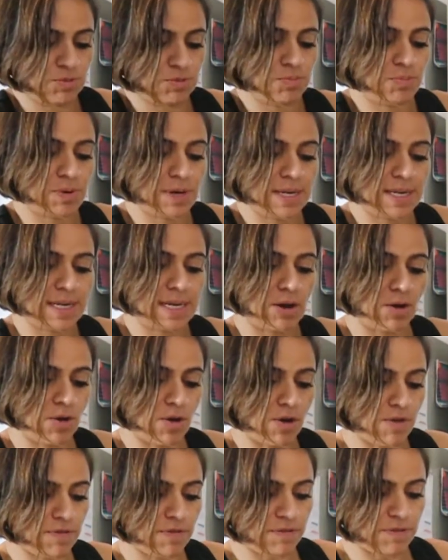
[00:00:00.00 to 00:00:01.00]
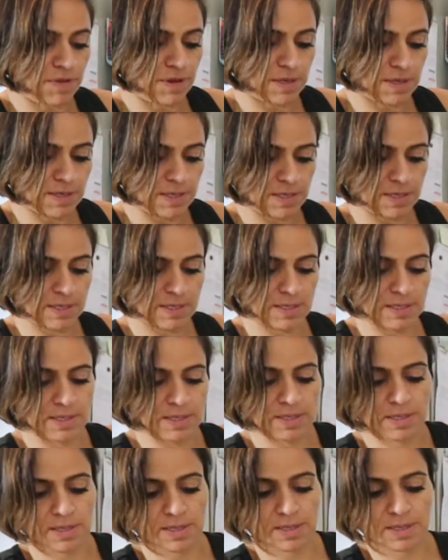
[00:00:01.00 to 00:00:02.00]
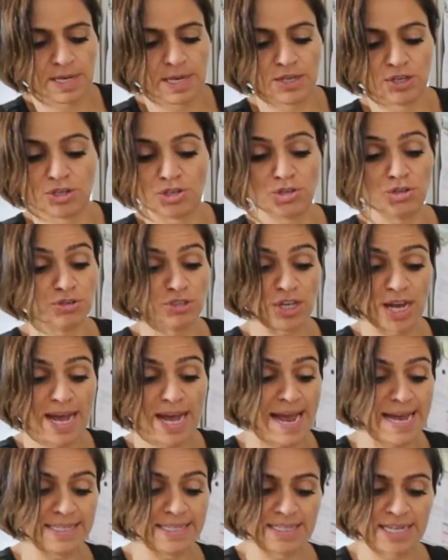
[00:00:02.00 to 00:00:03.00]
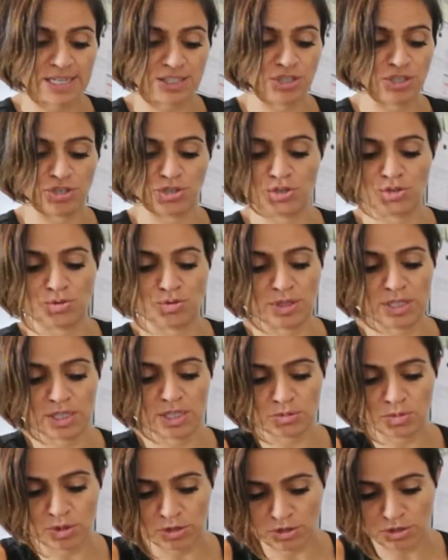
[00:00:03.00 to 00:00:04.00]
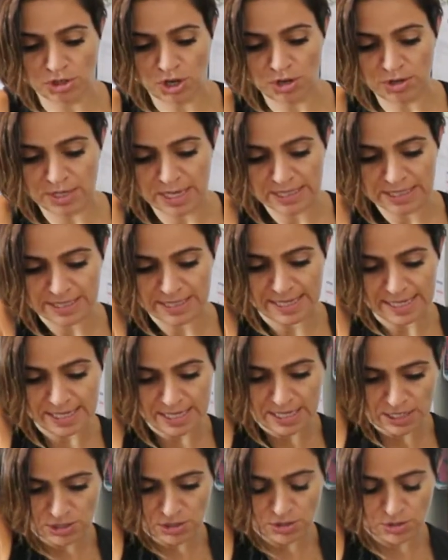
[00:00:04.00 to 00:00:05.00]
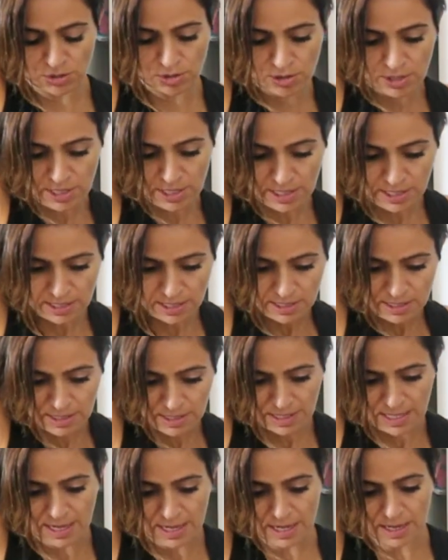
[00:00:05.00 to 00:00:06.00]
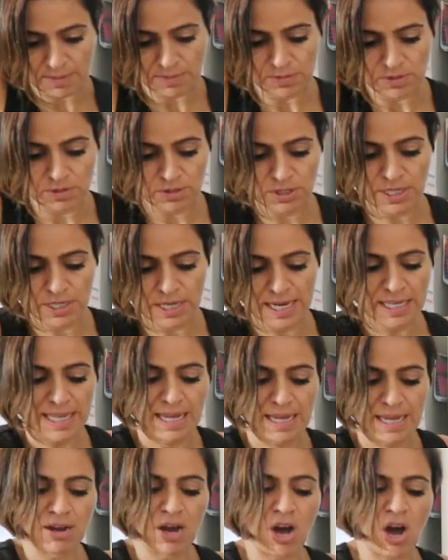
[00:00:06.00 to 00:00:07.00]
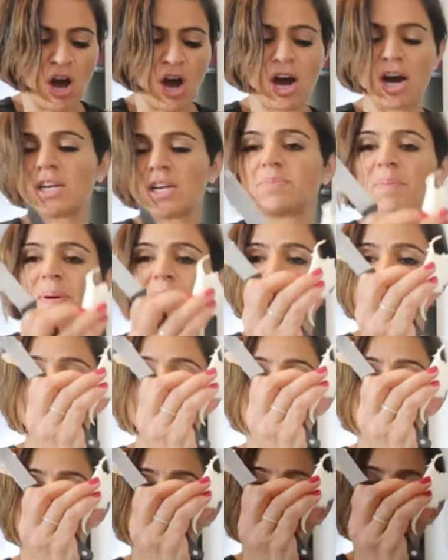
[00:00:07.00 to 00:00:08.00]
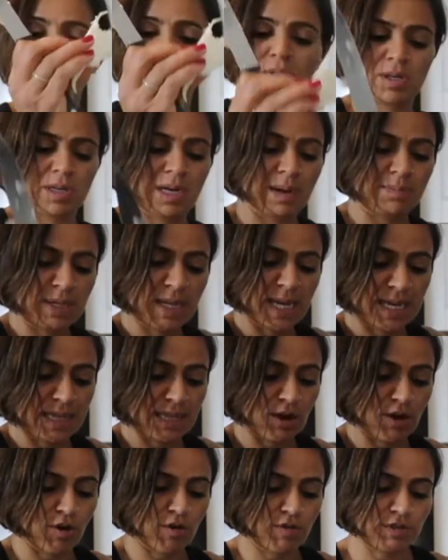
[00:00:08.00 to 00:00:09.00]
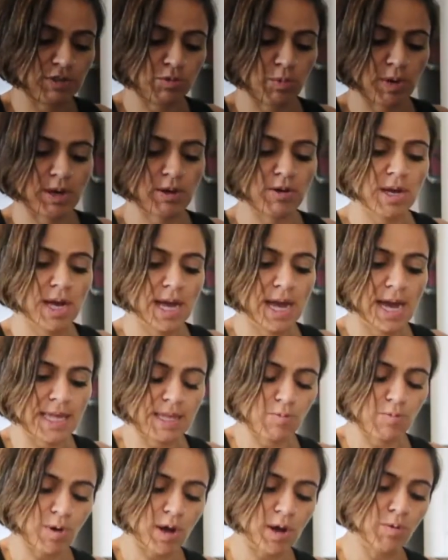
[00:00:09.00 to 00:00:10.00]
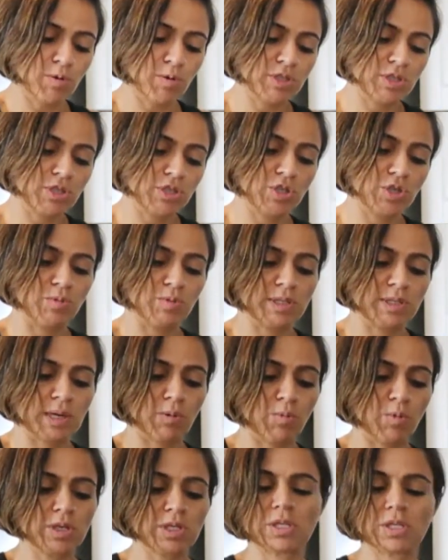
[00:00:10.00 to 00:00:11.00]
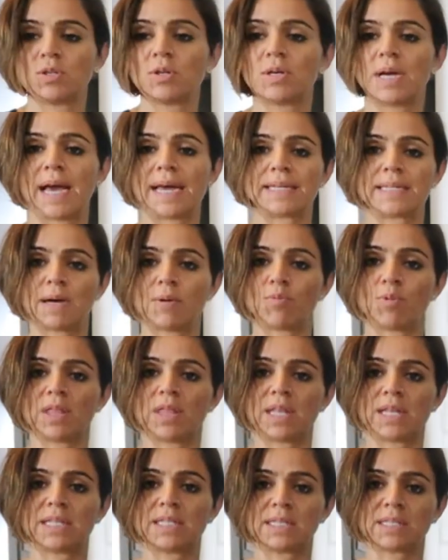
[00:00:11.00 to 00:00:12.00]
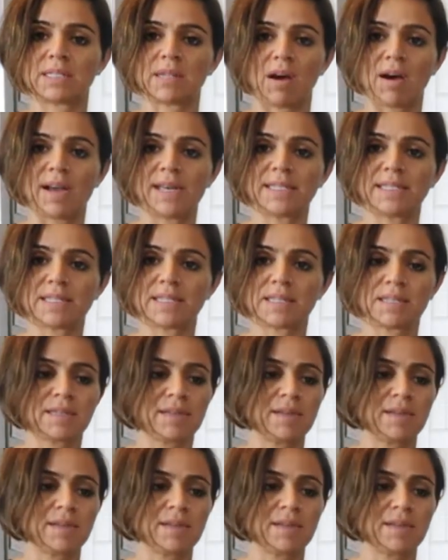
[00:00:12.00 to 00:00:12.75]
Break it off. You can use your hands actually to do this as well. You don't necessarily need to. Taking that hard bit in the middle, I'm taking that off as well. And then what I want to do is I want to end up with this size,